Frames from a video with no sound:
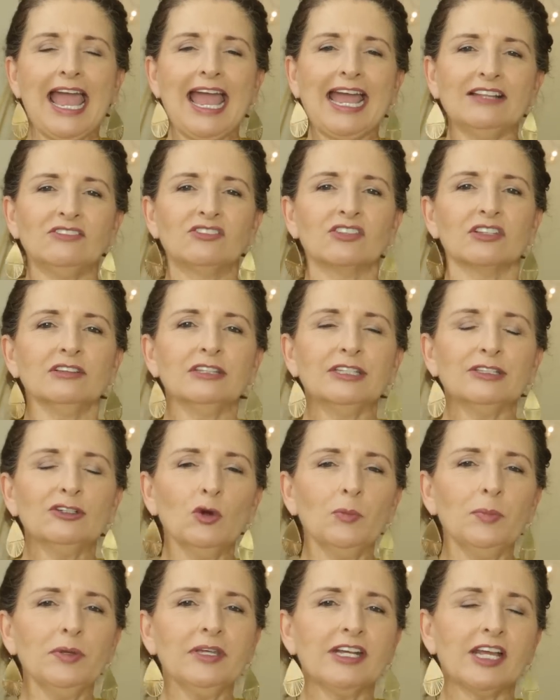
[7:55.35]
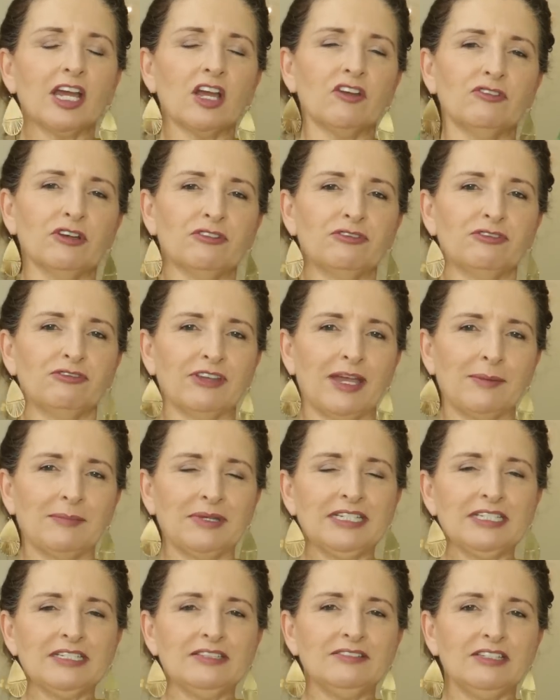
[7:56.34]
adds a little bit of a
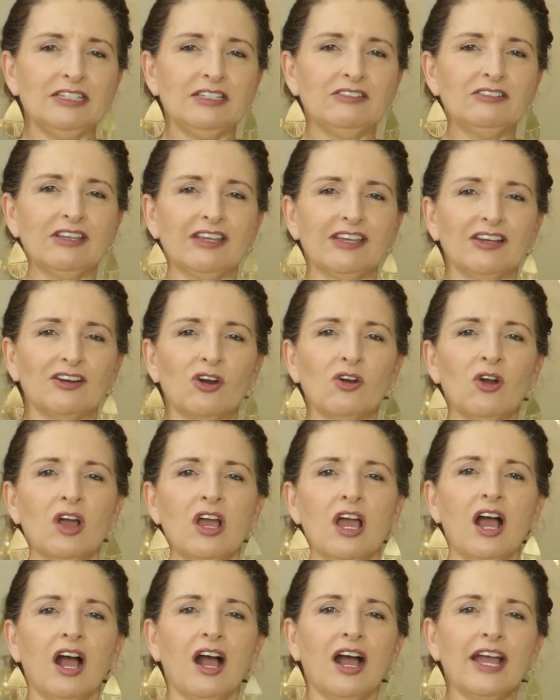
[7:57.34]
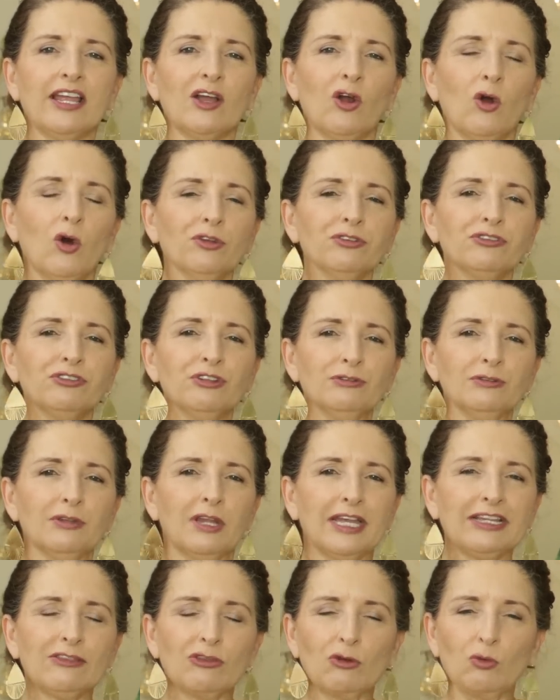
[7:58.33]
feminine detail. I also
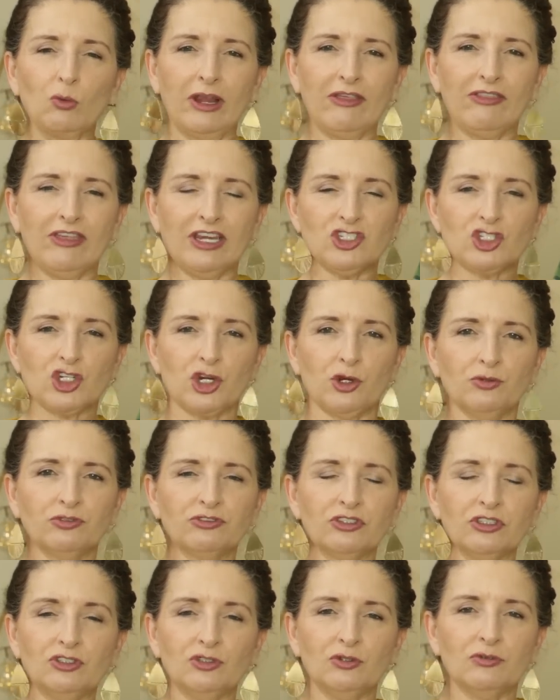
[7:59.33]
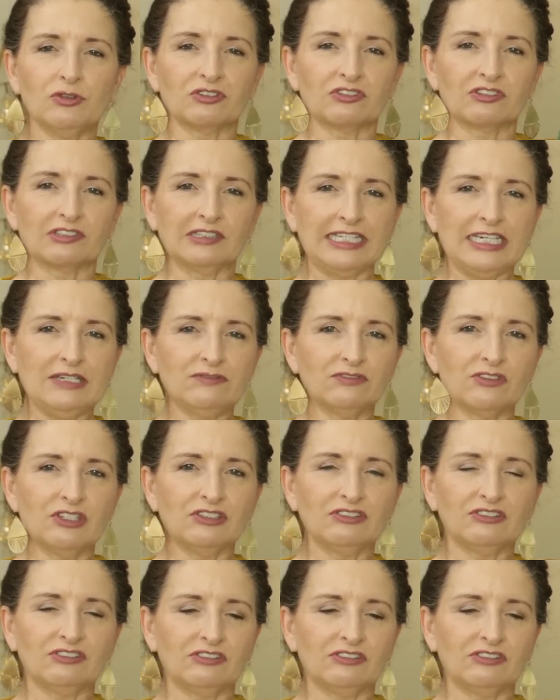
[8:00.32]
like the way they chose to do the sleeves this